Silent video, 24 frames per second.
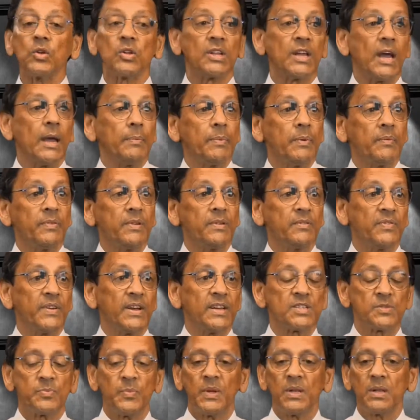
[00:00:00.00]
type of
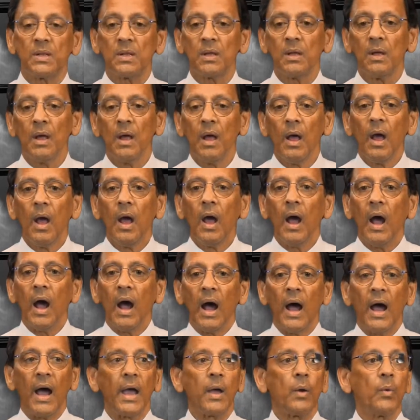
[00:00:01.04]
investment,
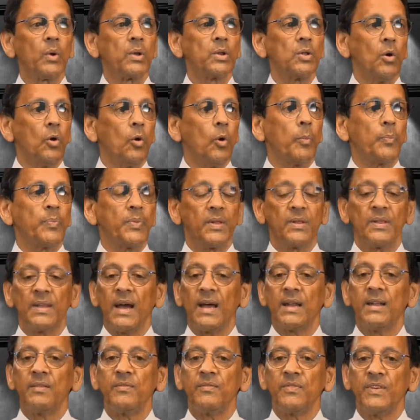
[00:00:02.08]
I would hope that
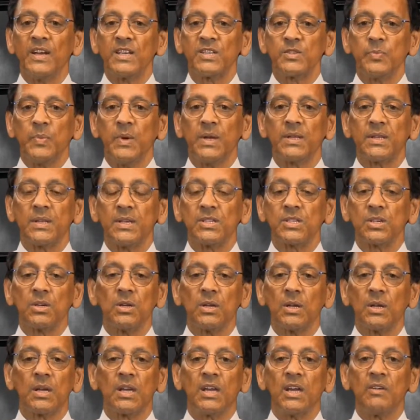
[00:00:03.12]
that investment is going
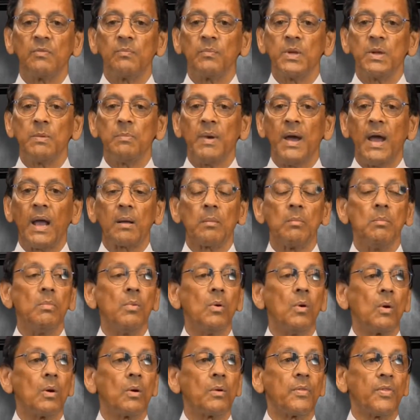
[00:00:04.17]
to give me back
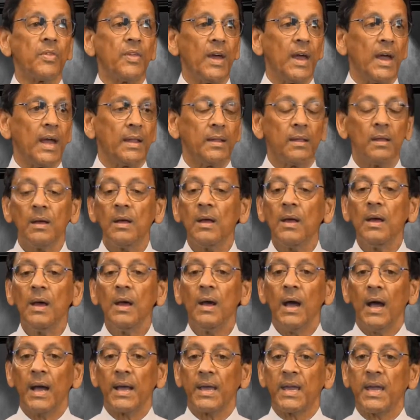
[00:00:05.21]
more than
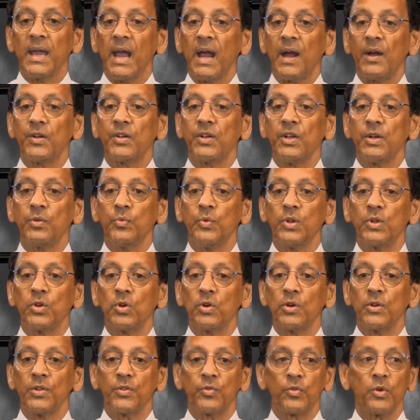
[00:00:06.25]
a guaranteed
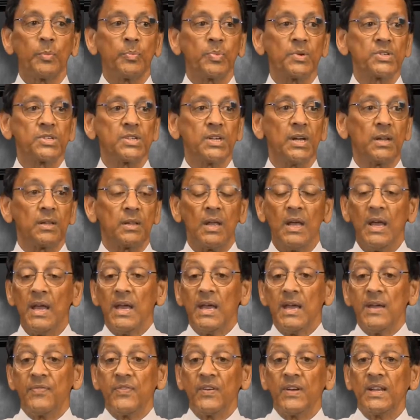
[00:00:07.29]
return of 3%.
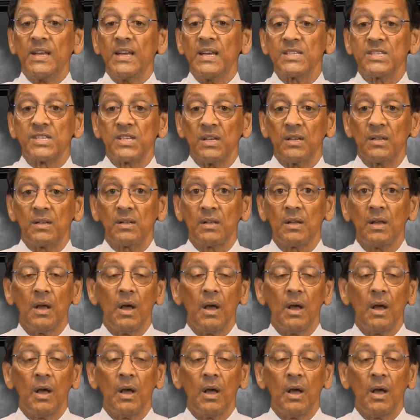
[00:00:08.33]
If it isn't,